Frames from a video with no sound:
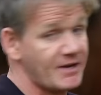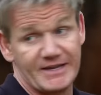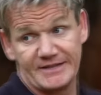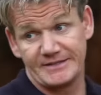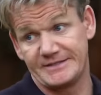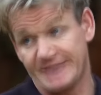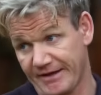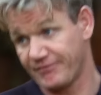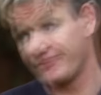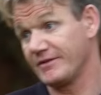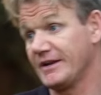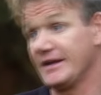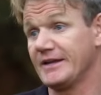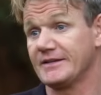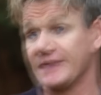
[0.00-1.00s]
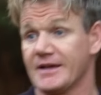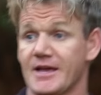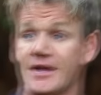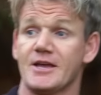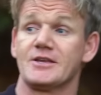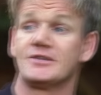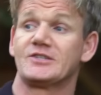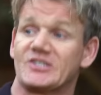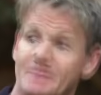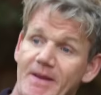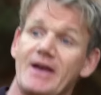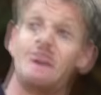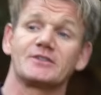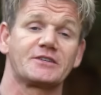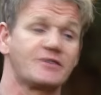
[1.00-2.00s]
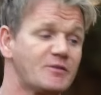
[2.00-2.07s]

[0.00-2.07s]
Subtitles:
But it definitely smells